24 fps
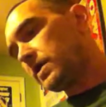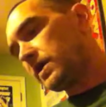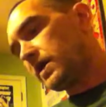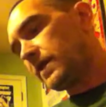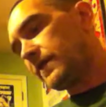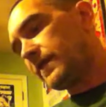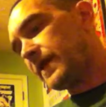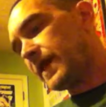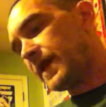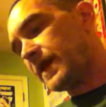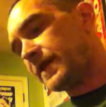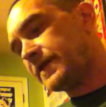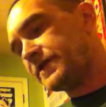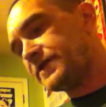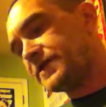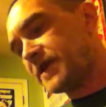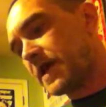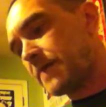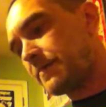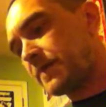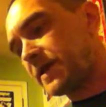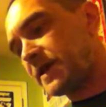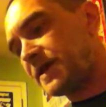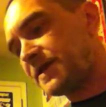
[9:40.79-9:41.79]
in that
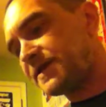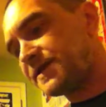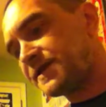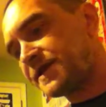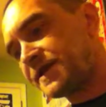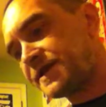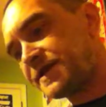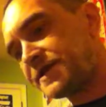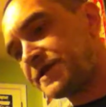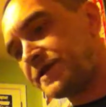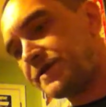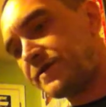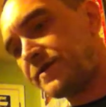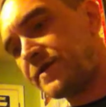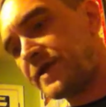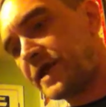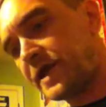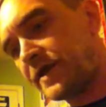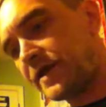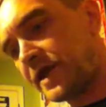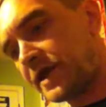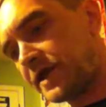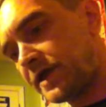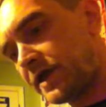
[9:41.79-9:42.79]
Japanese issue
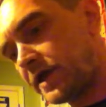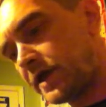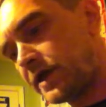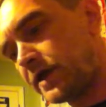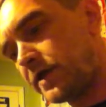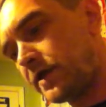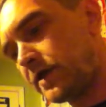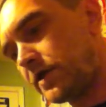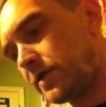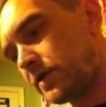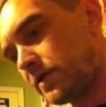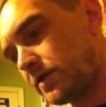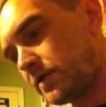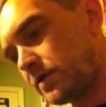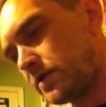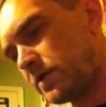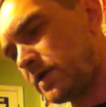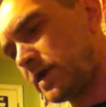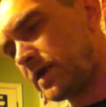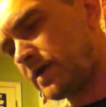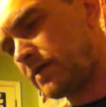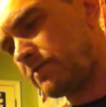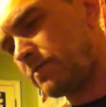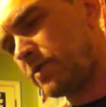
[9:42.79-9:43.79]
that they did.
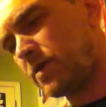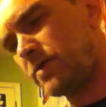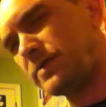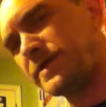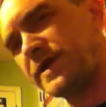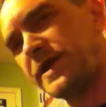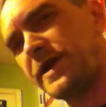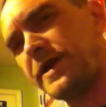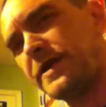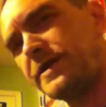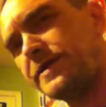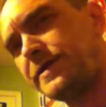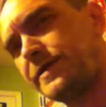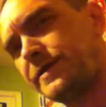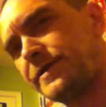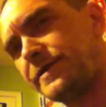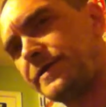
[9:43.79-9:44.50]
What was it, issue